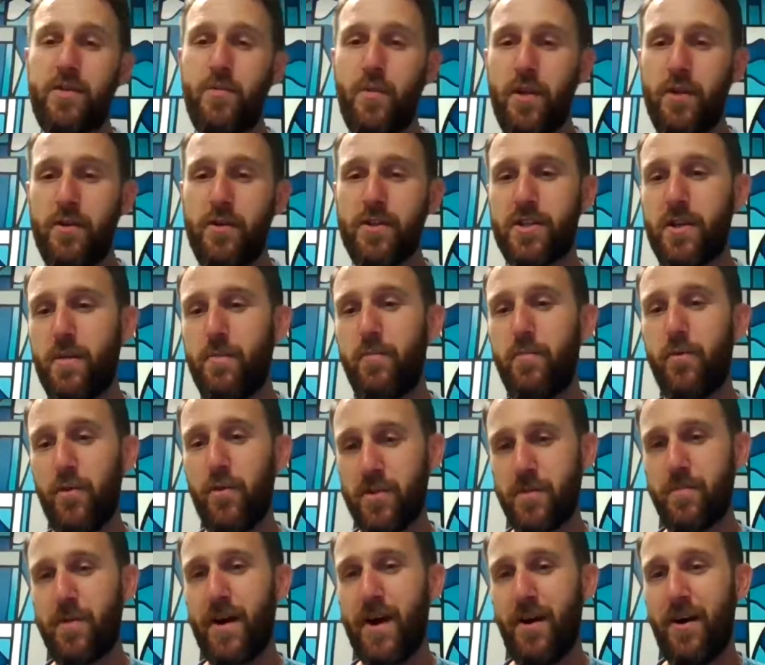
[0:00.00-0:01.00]
with you at some
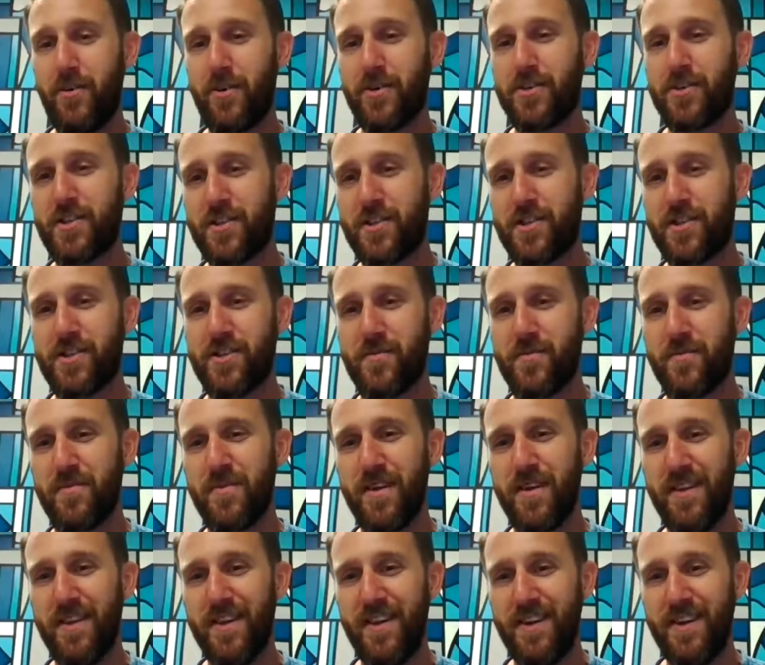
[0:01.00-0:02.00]
point about Gnosticism.
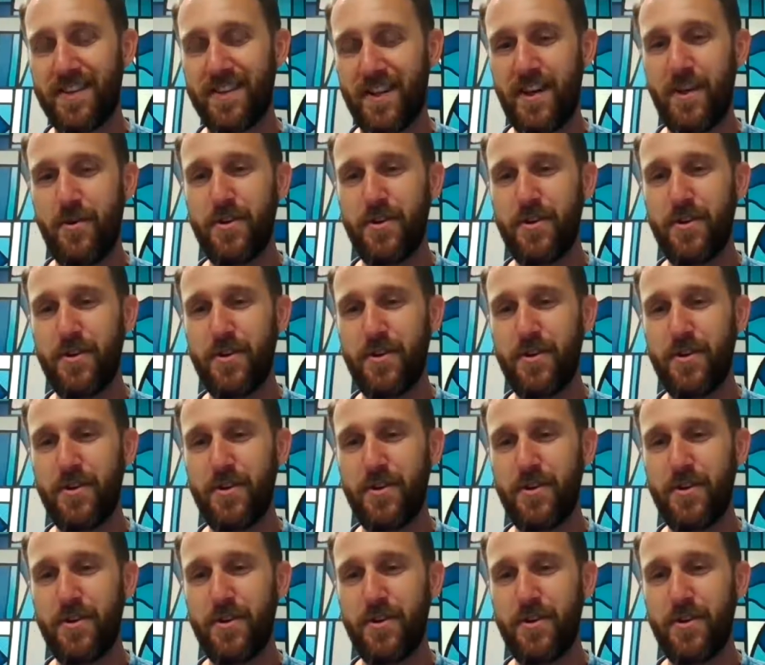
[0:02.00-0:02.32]
I know